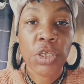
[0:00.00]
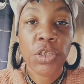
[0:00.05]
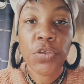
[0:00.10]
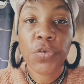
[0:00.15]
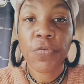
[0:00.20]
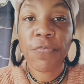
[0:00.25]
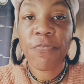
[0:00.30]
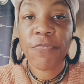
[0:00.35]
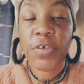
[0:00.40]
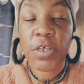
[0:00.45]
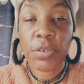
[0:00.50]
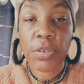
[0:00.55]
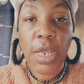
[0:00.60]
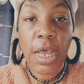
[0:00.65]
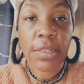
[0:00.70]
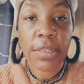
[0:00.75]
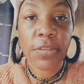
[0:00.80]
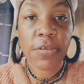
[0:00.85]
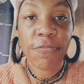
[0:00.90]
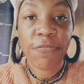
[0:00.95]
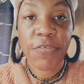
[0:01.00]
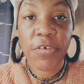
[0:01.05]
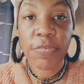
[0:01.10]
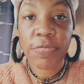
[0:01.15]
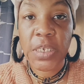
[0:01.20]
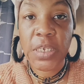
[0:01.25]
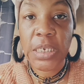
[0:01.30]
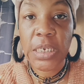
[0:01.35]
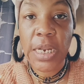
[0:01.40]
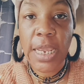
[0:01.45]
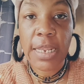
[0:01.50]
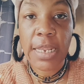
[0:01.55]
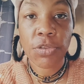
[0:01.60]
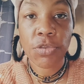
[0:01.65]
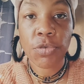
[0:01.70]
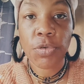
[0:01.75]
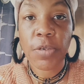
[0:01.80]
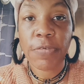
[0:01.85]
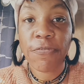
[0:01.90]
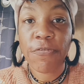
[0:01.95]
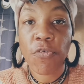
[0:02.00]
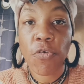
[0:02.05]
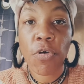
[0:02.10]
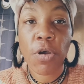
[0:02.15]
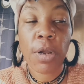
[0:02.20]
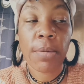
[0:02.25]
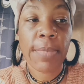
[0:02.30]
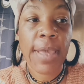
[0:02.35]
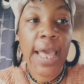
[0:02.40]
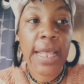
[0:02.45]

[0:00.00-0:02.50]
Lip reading: You filled out the 1583 form